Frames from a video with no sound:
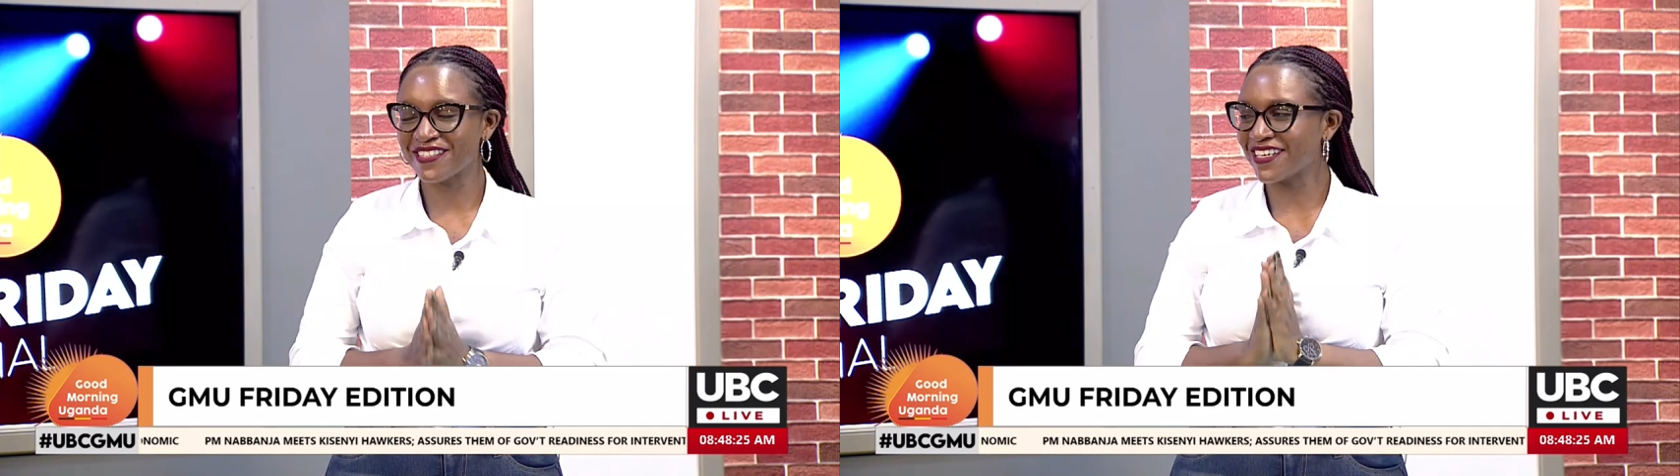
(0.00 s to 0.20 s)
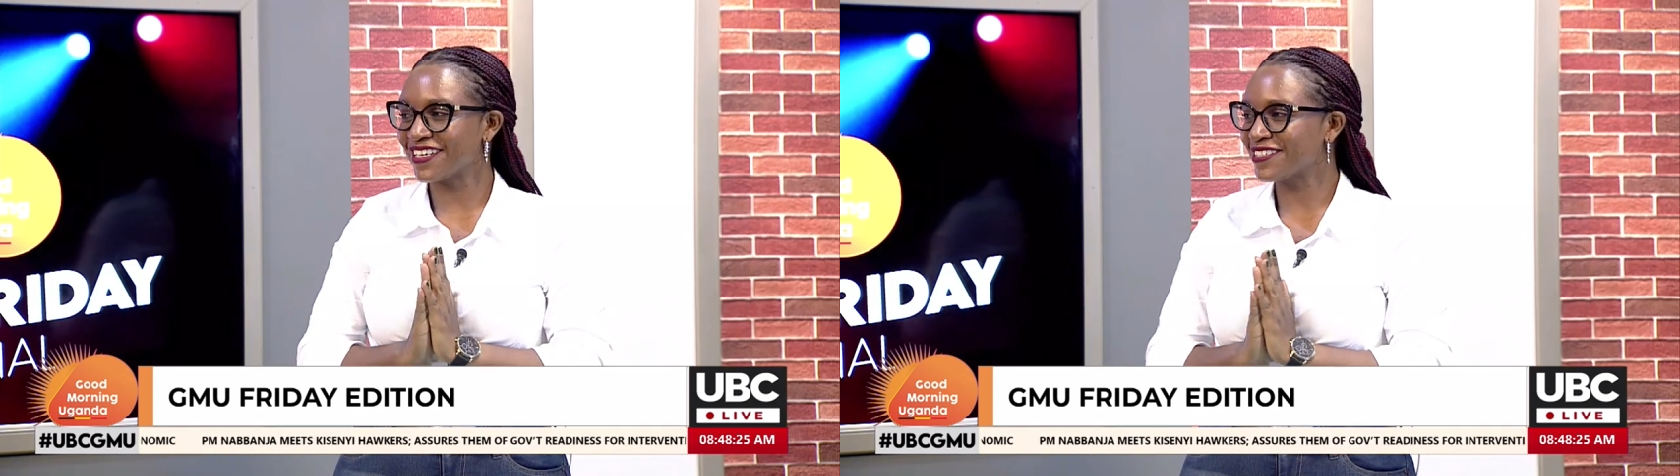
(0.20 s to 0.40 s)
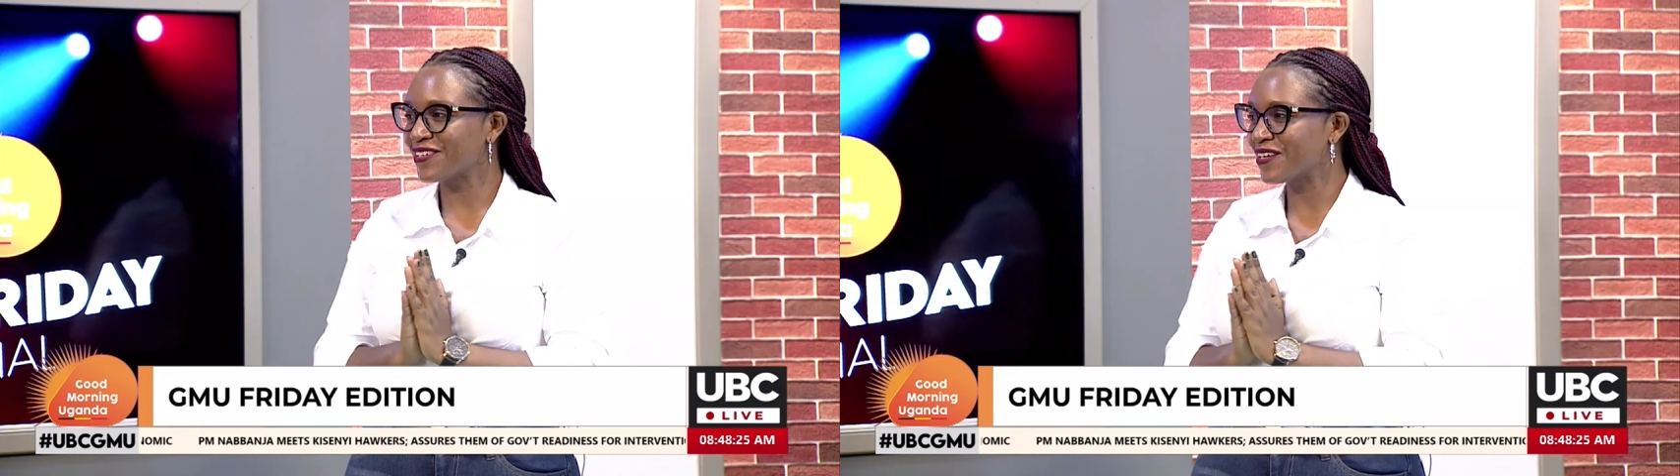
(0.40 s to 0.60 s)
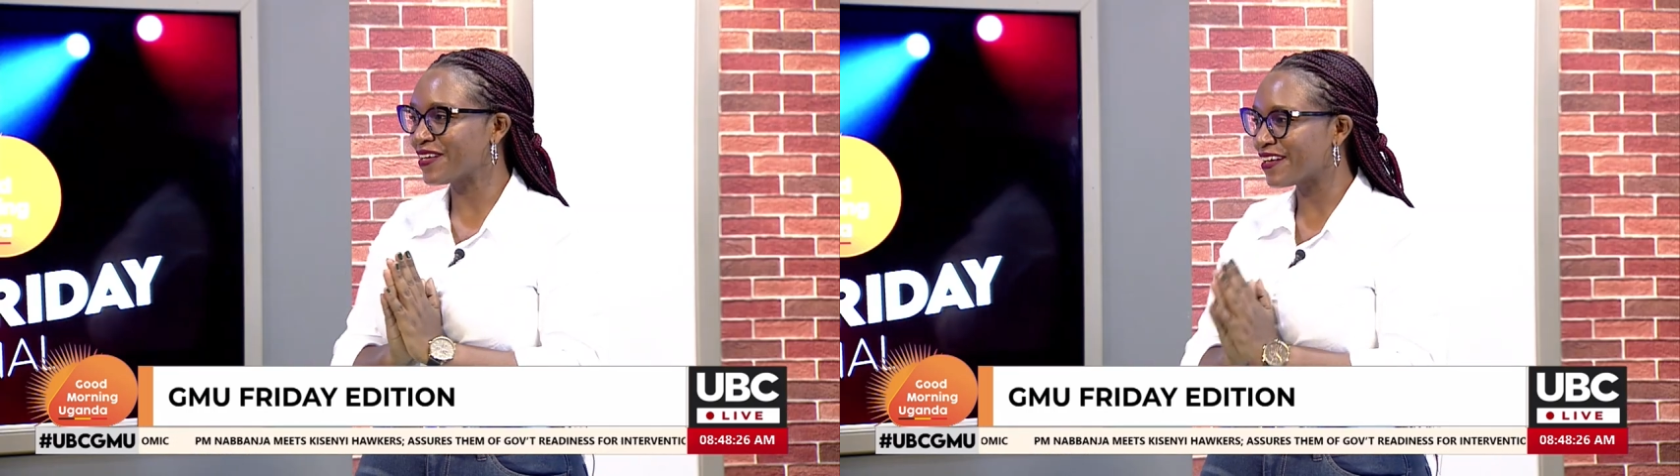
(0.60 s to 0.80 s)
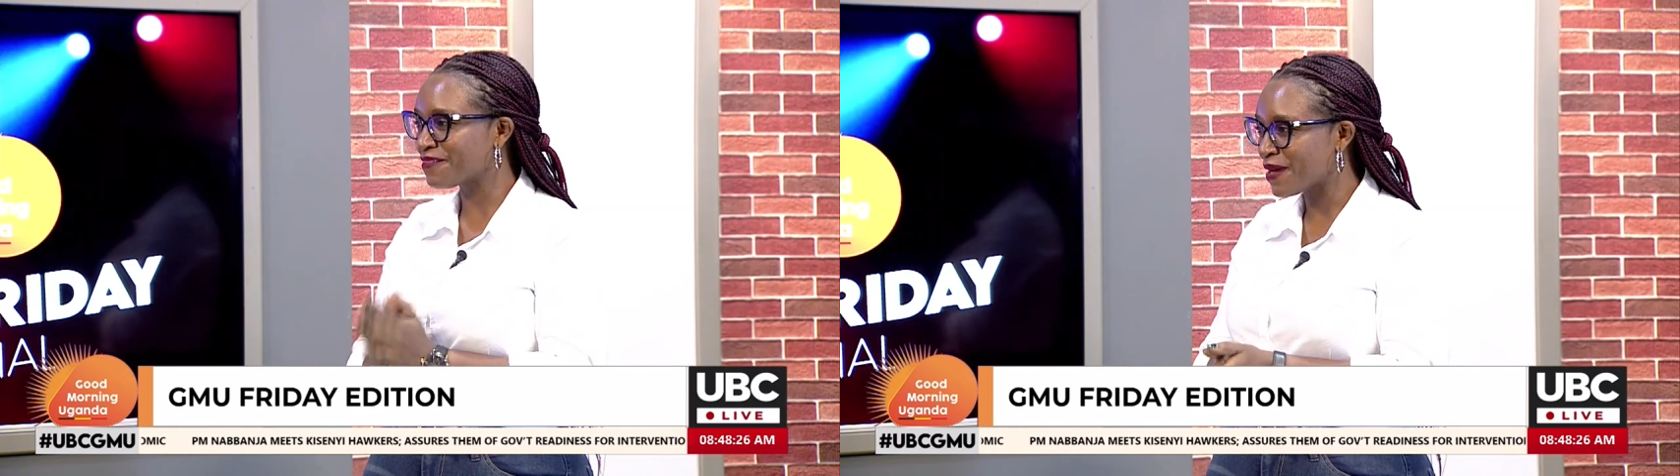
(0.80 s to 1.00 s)

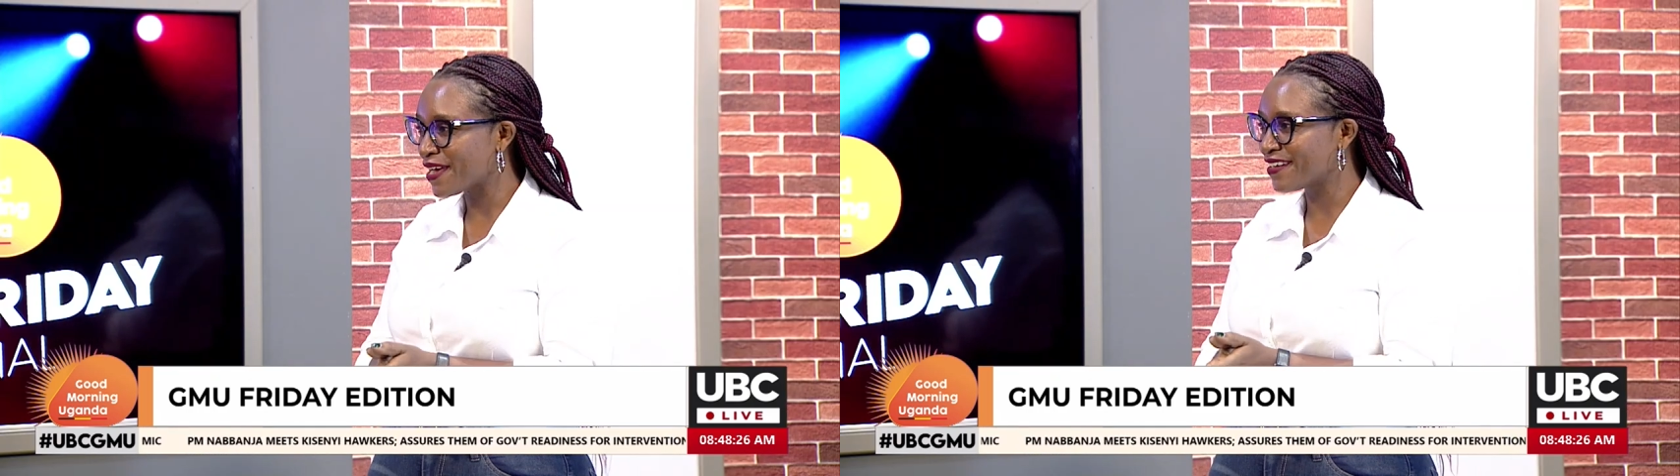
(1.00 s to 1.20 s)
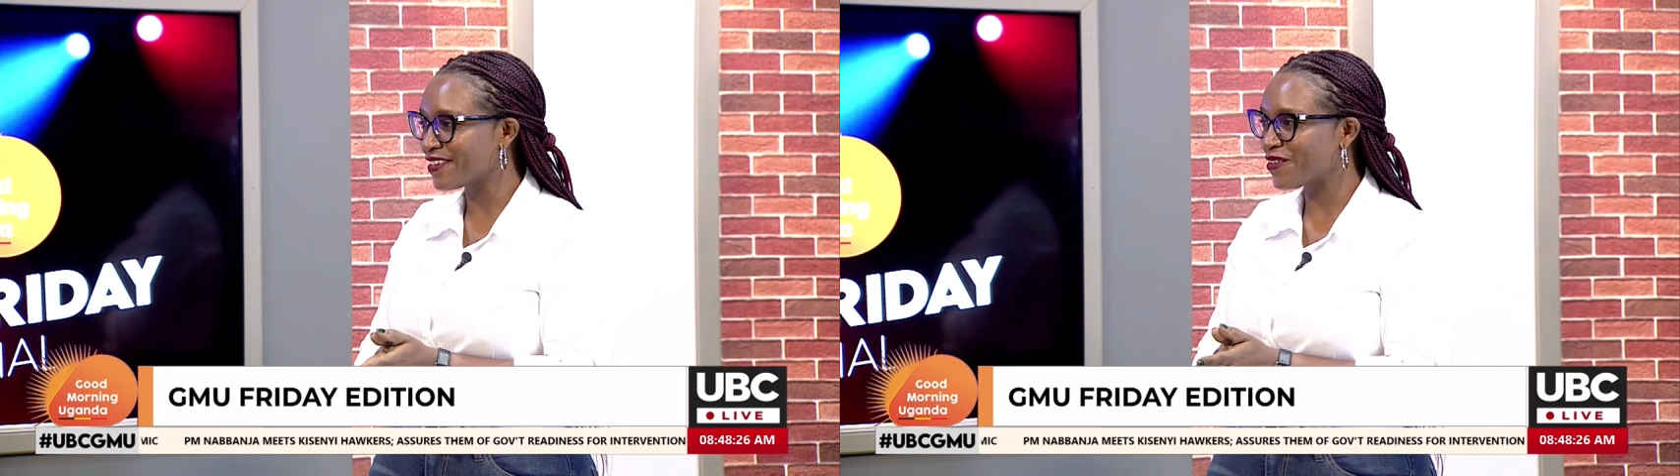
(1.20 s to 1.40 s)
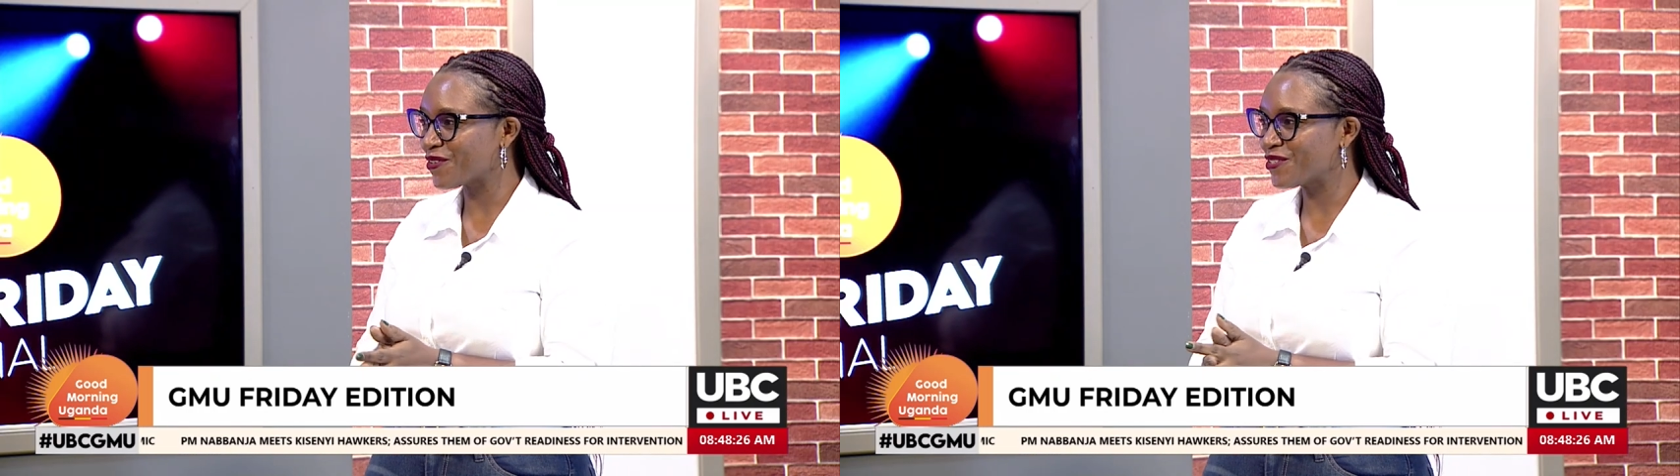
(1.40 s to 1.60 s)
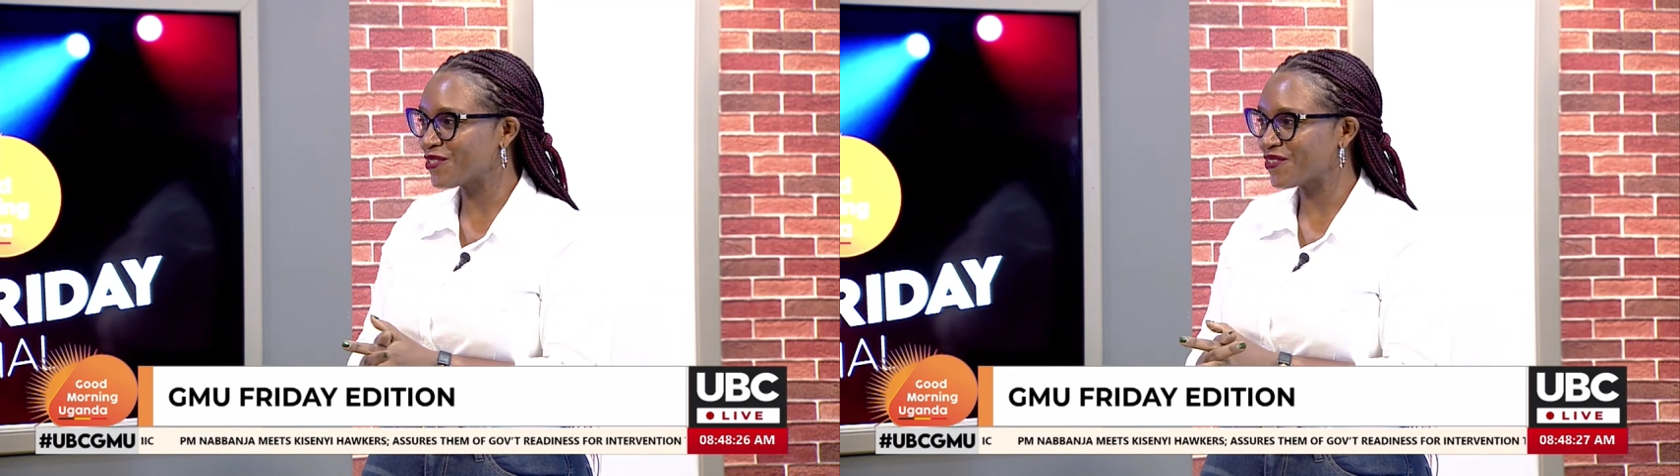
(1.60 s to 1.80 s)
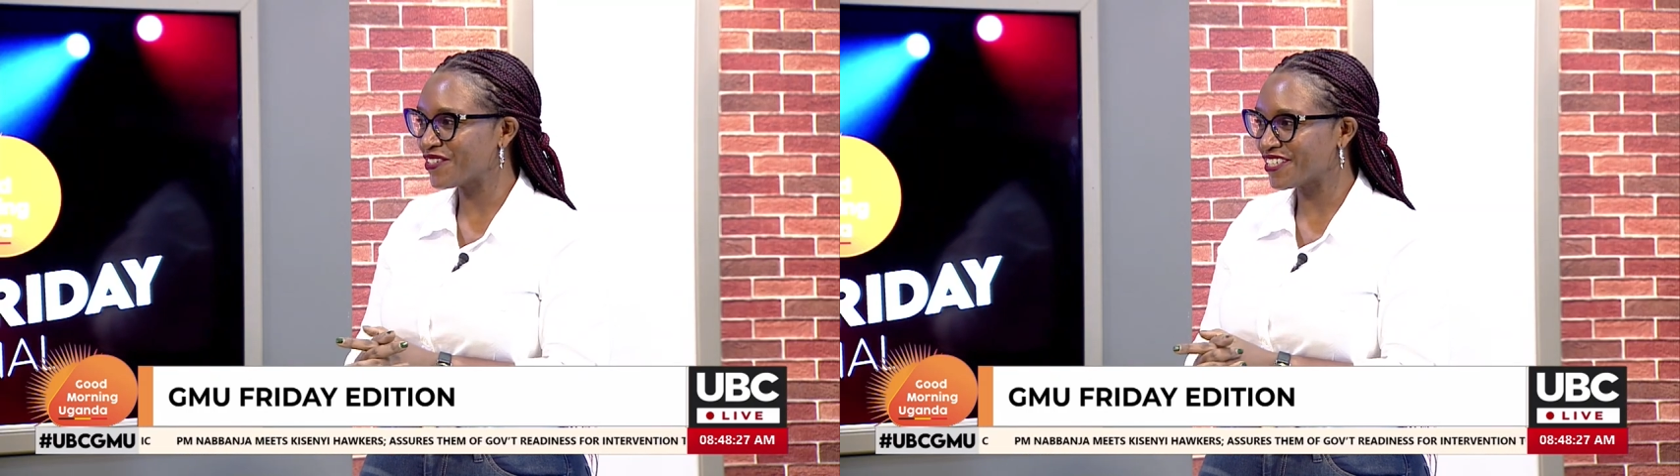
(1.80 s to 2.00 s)
and mine go
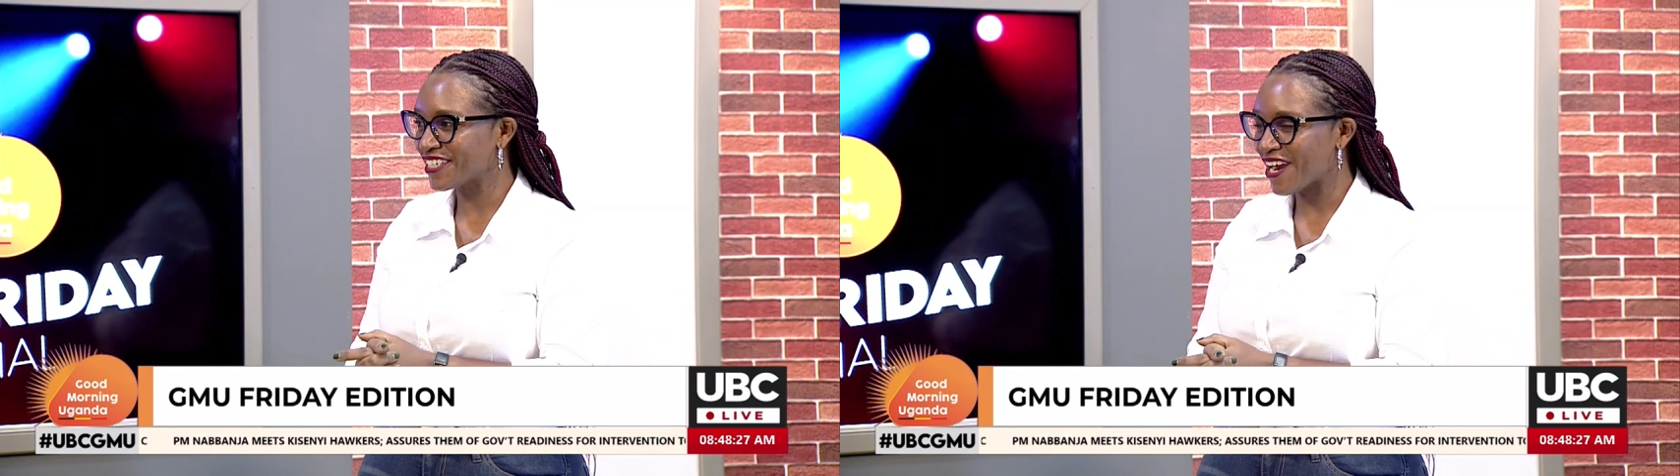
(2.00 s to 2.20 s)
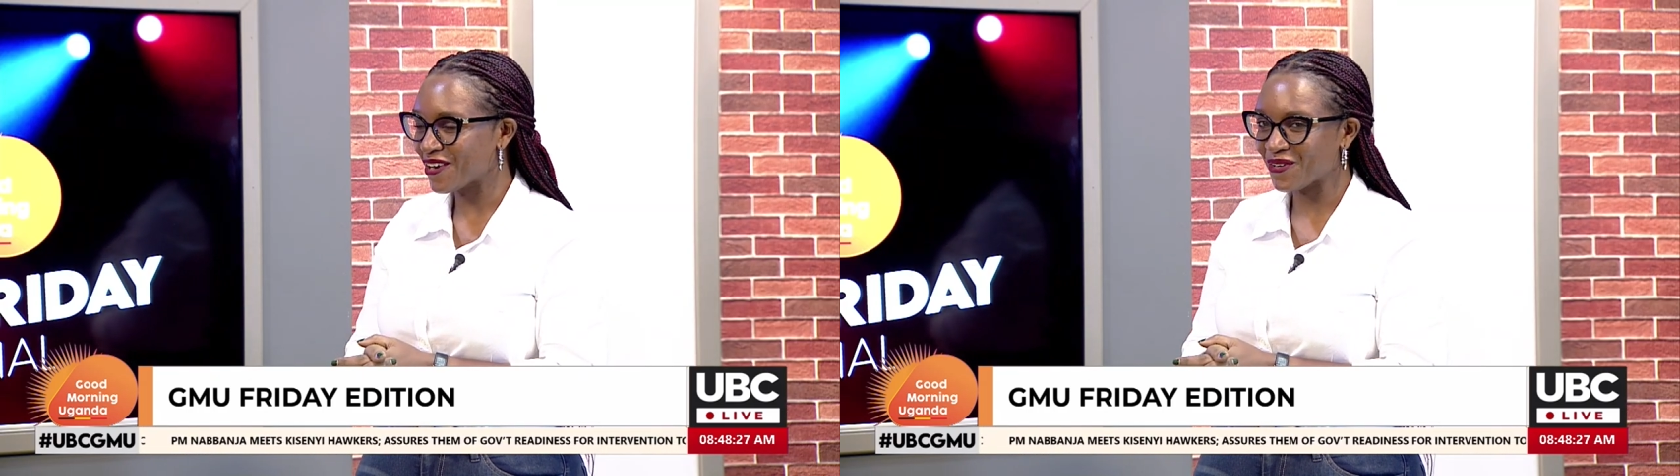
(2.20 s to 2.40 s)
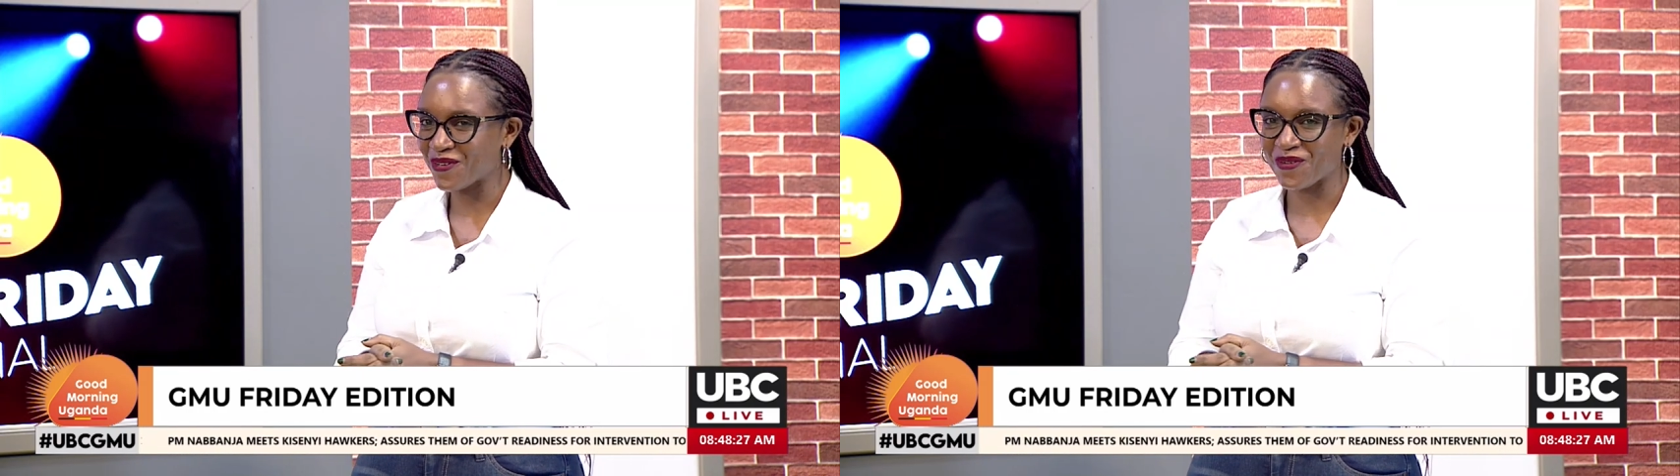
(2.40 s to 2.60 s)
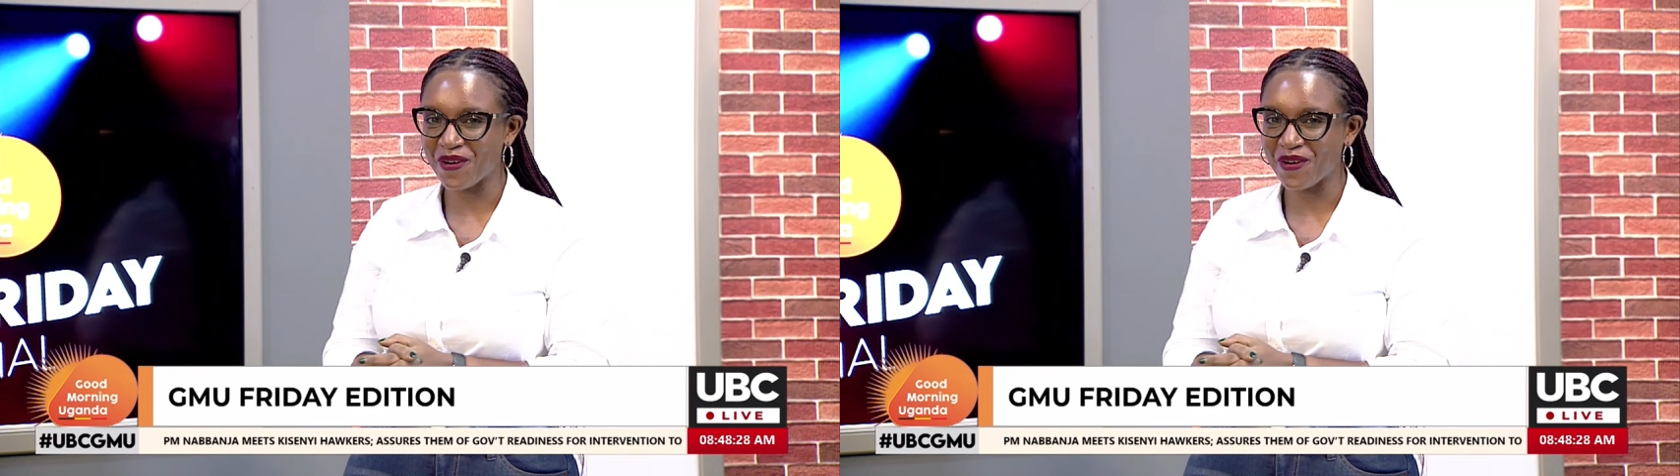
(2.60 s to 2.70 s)
to Sharon,